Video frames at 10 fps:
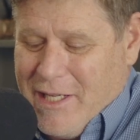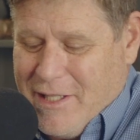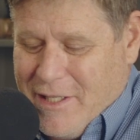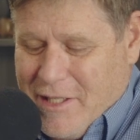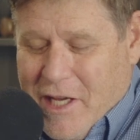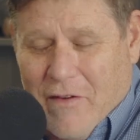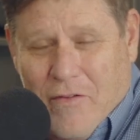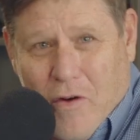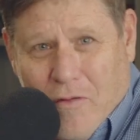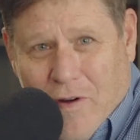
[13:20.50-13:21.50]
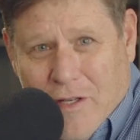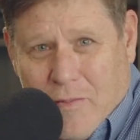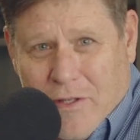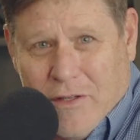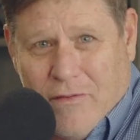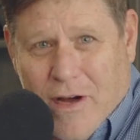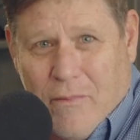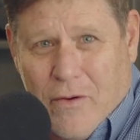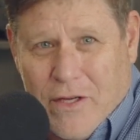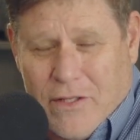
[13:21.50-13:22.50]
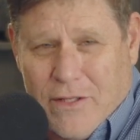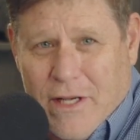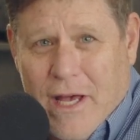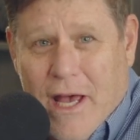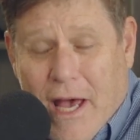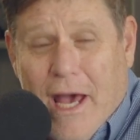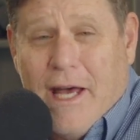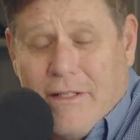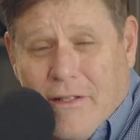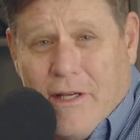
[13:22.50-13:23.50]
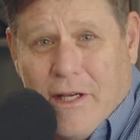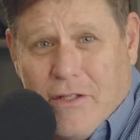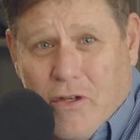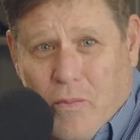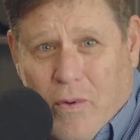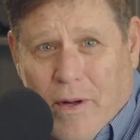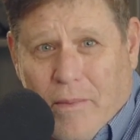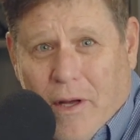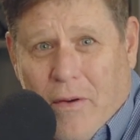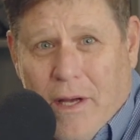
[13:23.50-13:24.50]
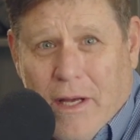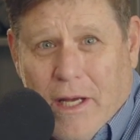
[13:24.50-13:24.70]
he is the CFO and Vice President of Operations at CSU-Pueblo.